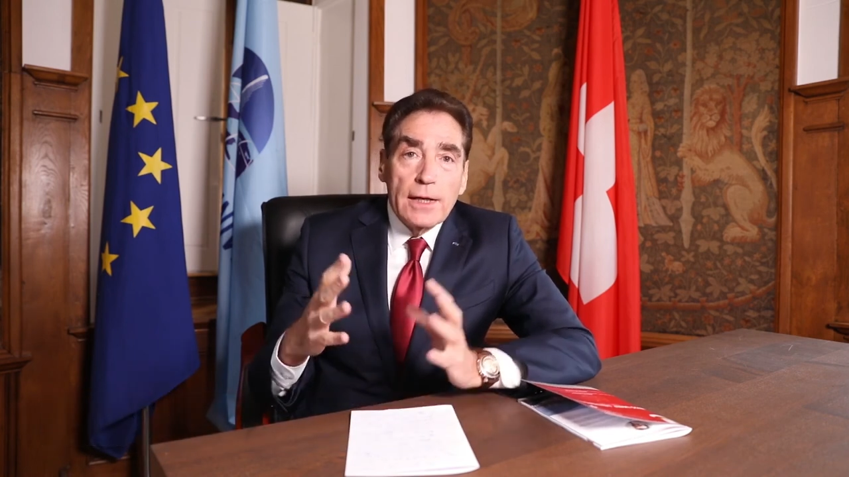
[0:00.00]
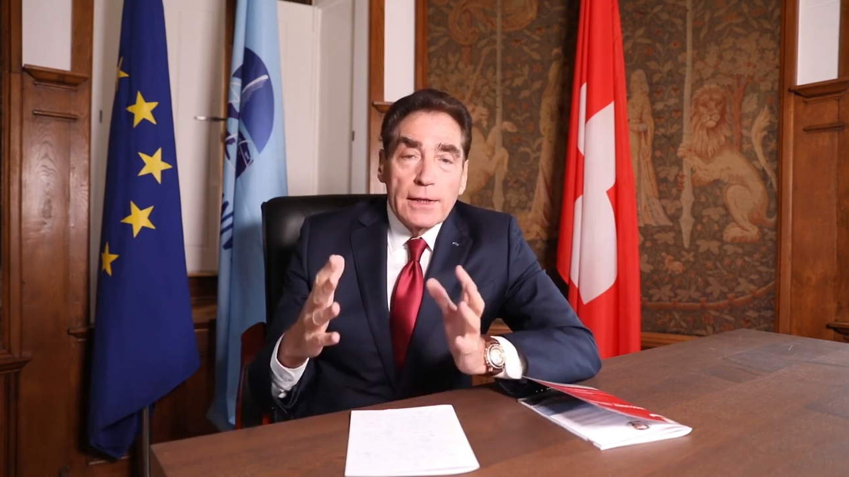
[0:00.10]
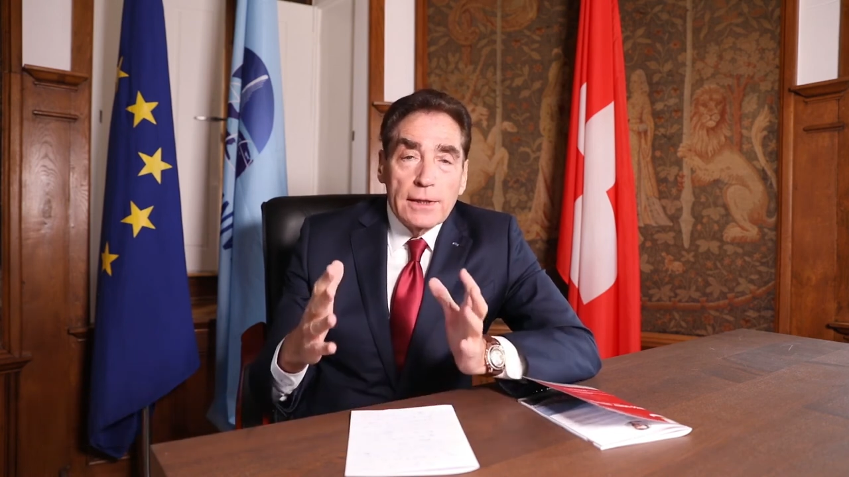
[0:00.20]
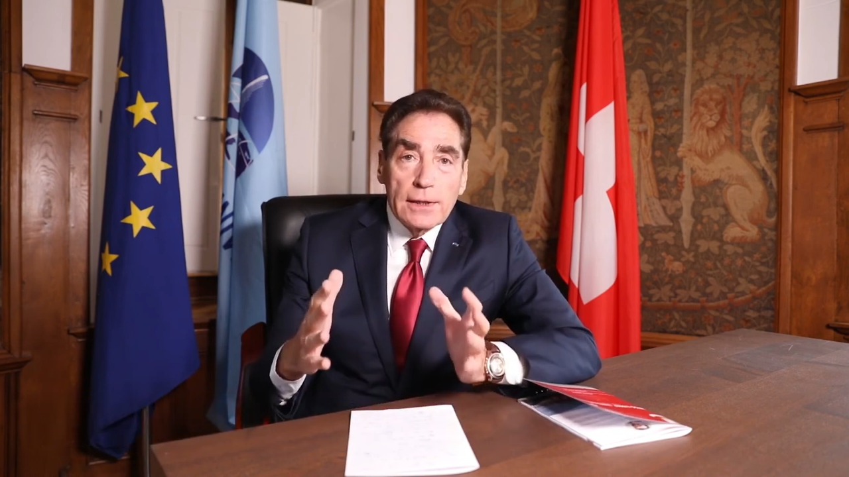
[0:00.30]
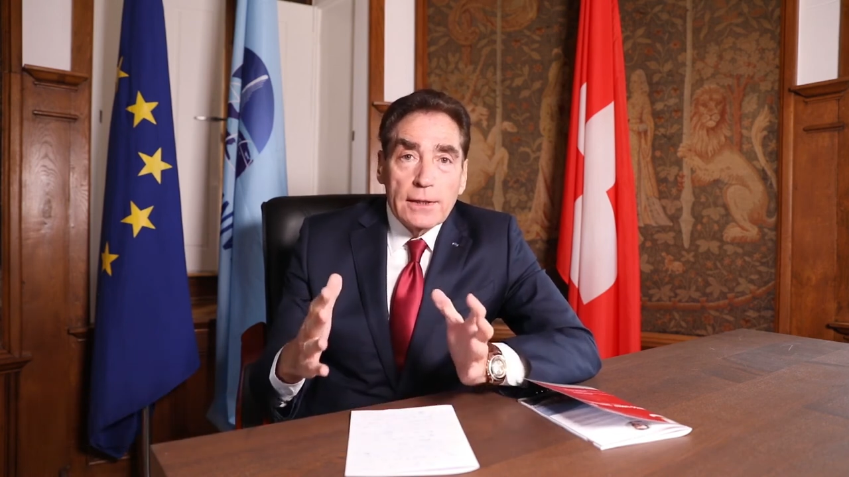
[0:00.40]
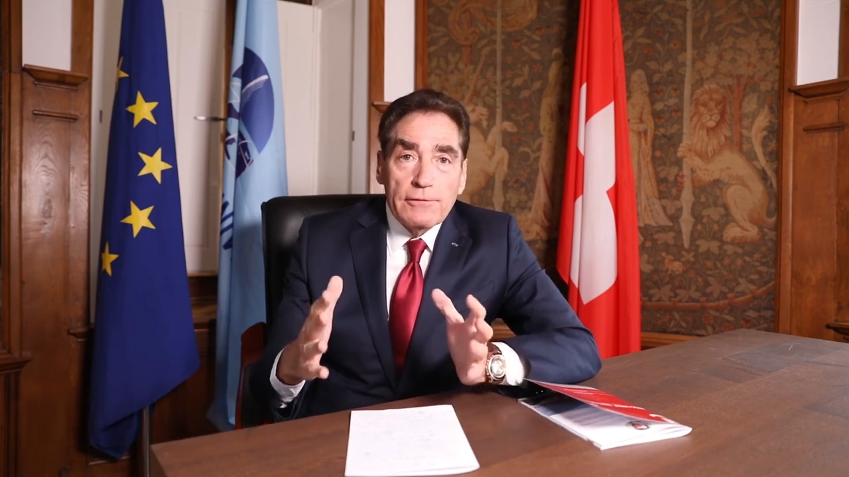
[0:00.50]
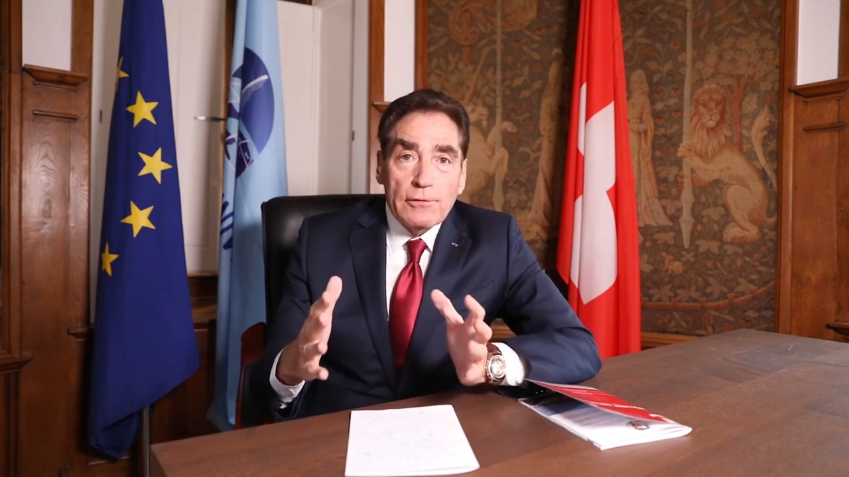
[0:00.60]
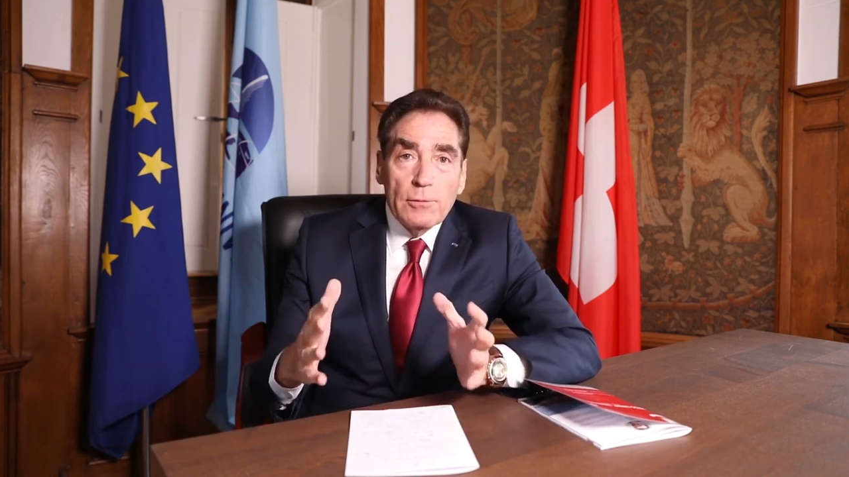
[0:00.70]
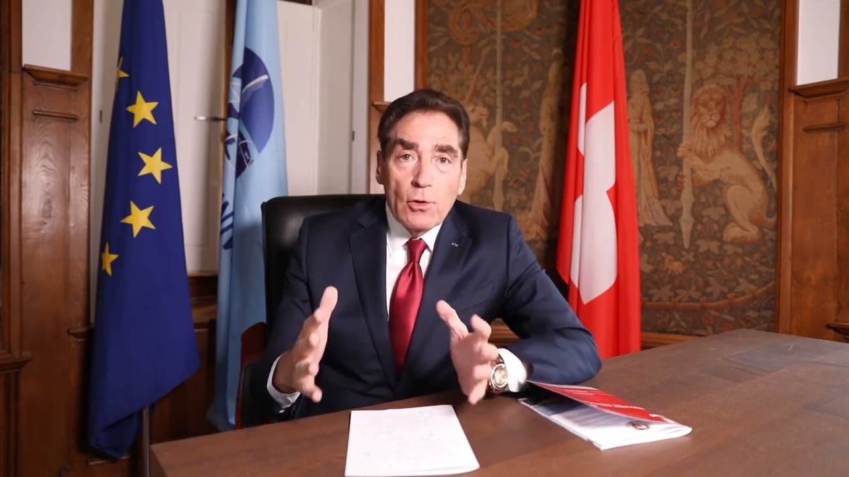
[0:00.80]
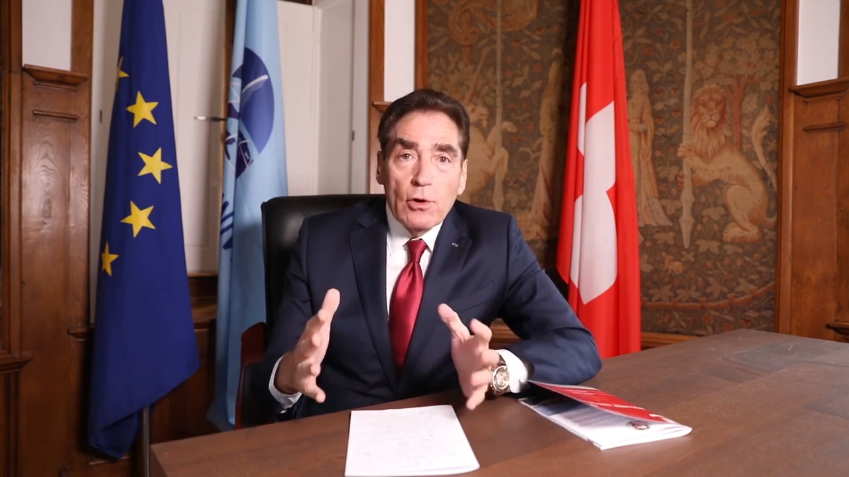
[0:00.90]
and uh,
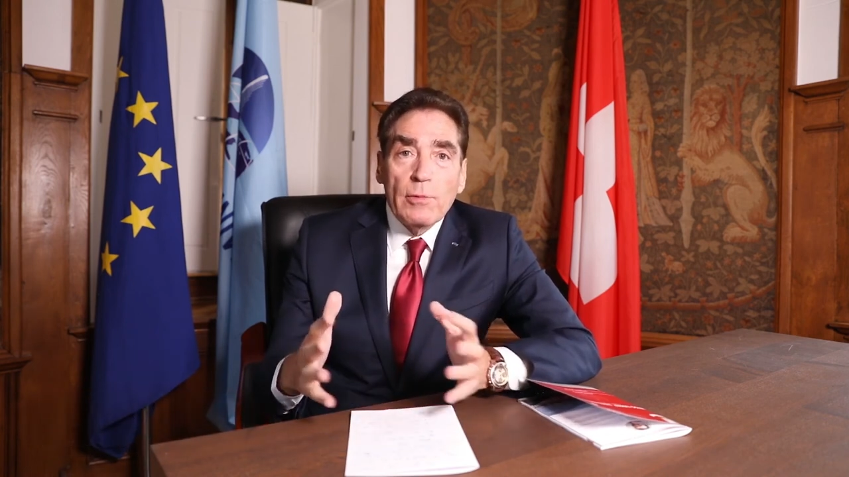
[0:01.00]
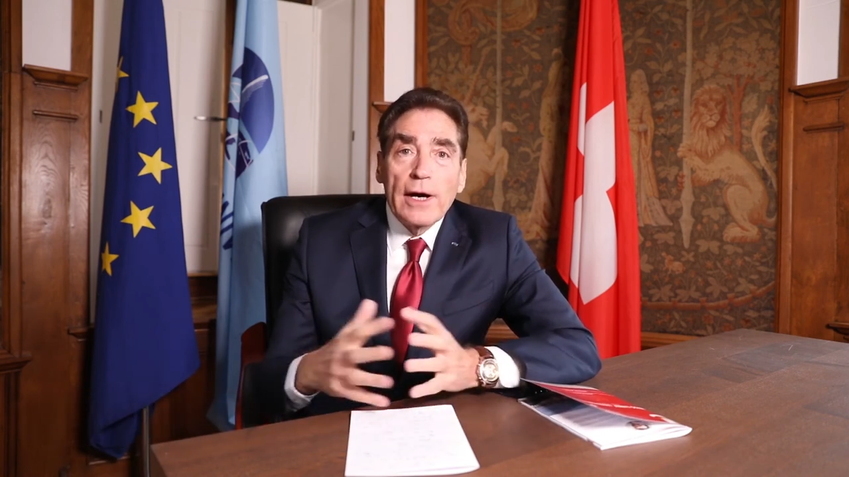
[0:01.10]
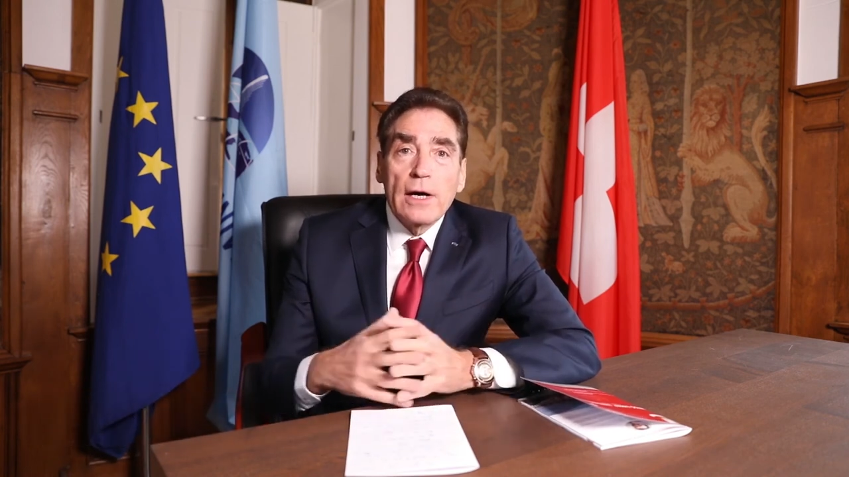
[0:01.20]
from all my